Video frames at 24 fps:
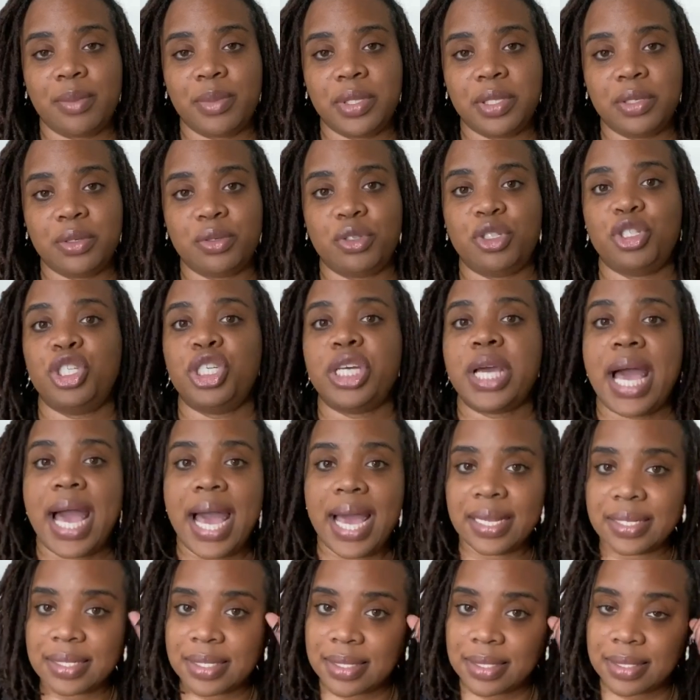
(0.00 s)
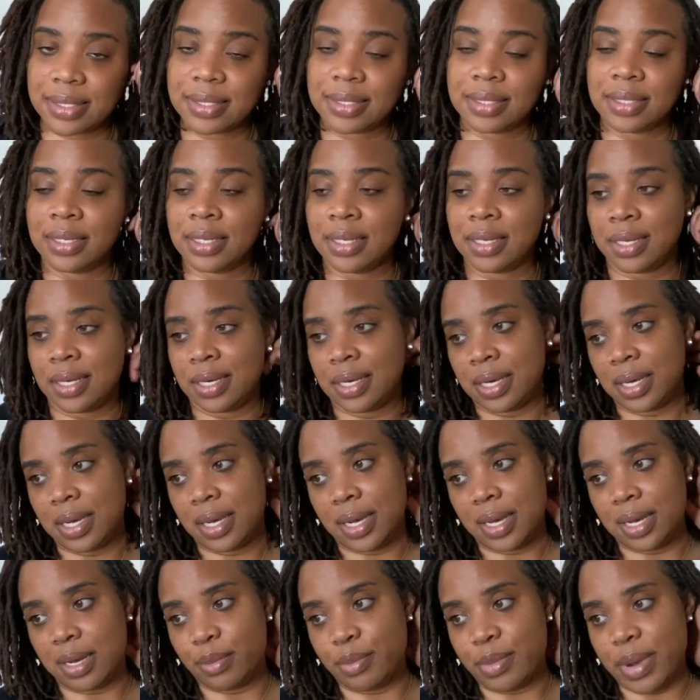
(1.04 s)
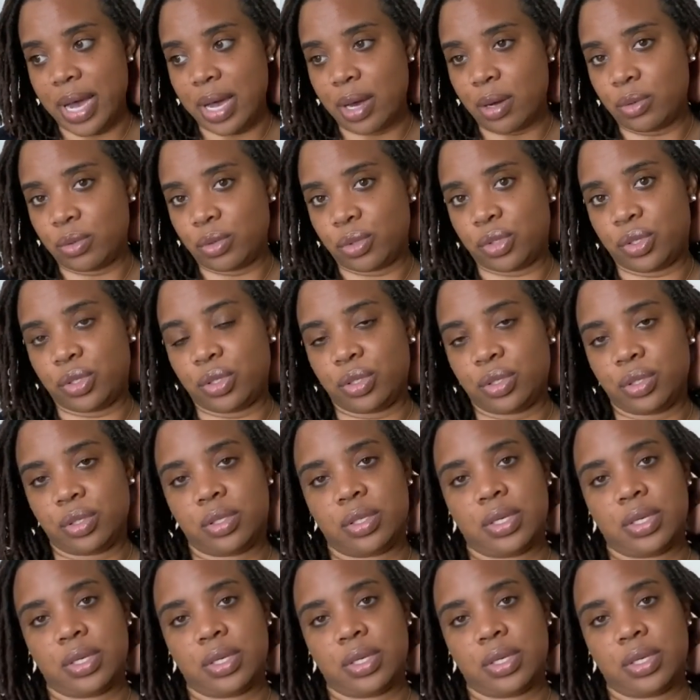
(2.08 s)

a little chat about